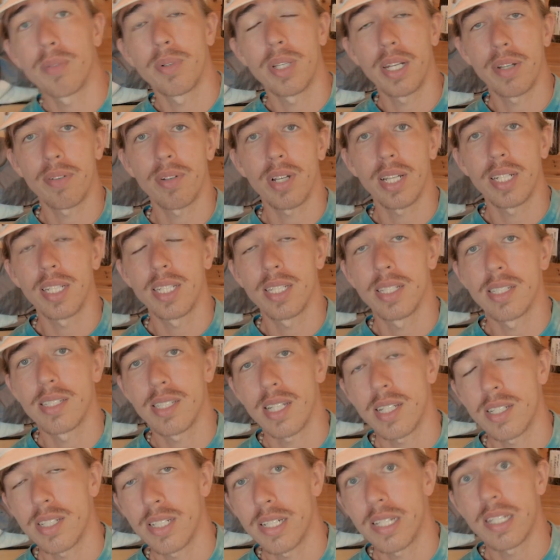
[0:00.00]
whenever I need to
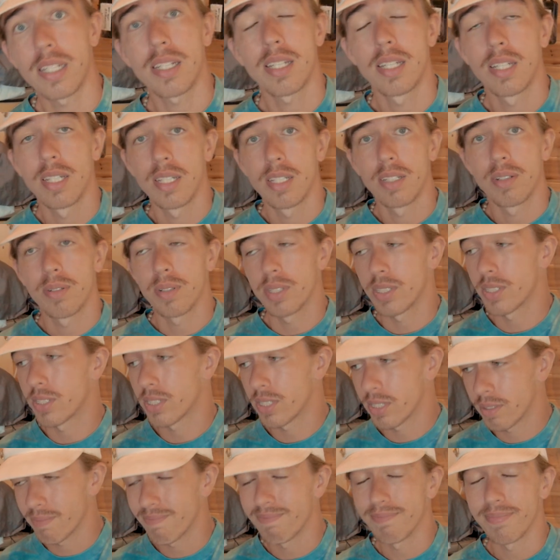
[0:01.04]
touch it,
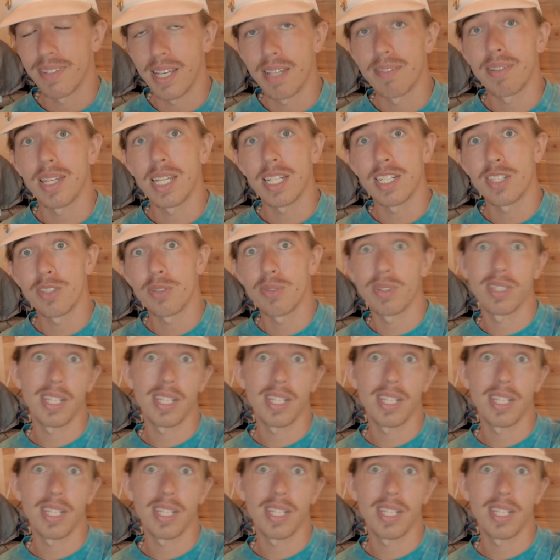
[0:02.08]
which I've had to do a